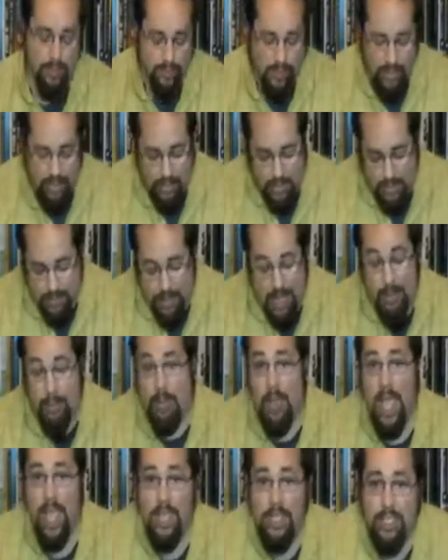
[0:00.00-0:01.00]
whether it's my
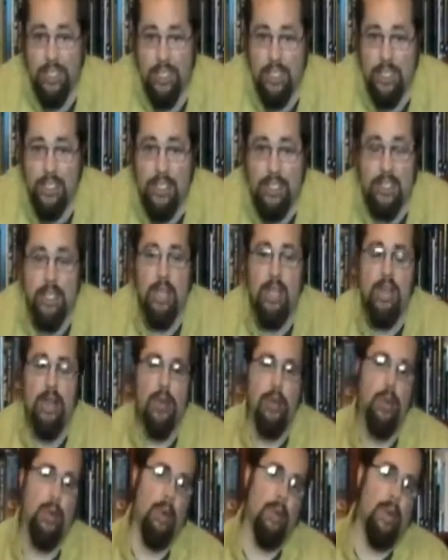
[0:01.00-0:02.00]
impatience
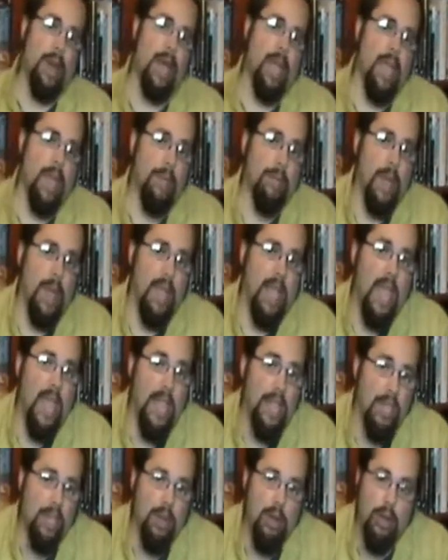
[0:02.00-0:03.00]
or my, my
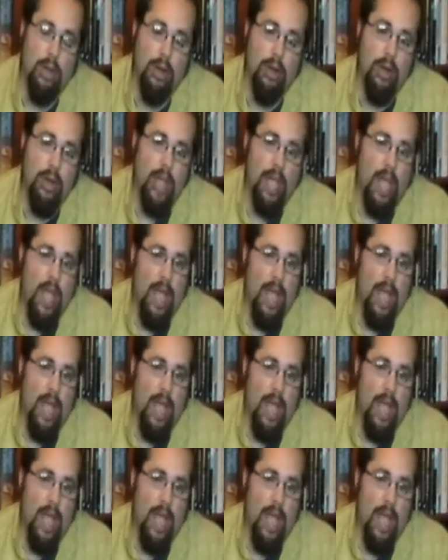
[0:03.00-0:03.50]
anger,